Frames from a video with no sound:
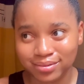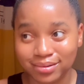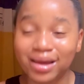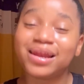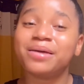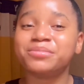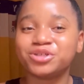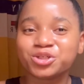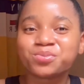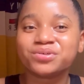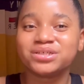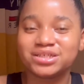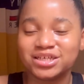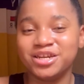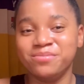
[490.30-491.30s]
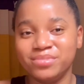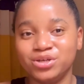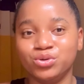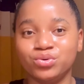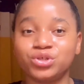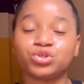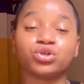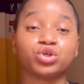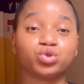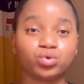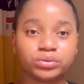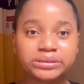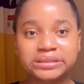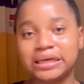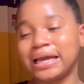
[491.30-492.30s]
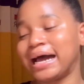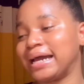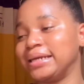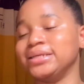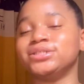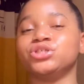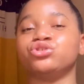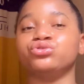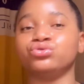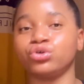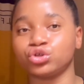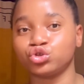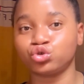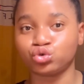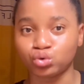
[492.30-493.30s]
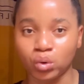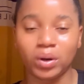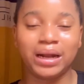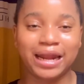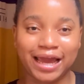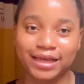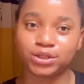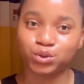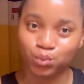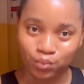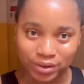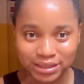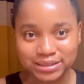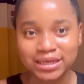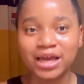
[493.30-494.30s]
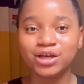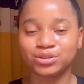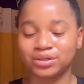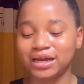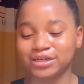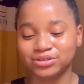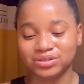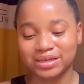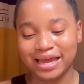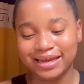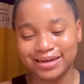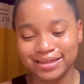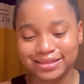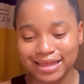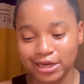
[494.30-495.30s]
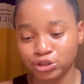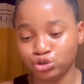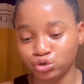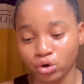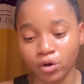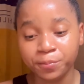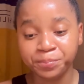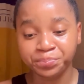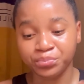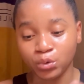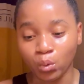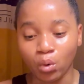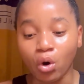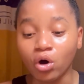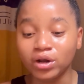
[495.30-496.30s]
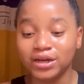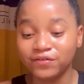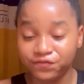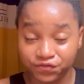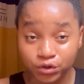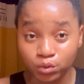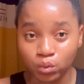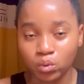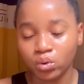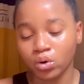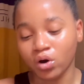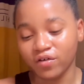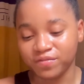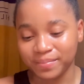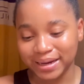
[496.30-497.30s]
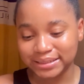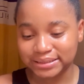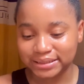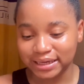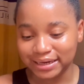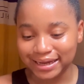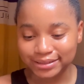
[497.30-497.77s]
And let me just put it in the middle. It's not so thick and it is not so lightweight. So that's just like the texture on the feel of my skin.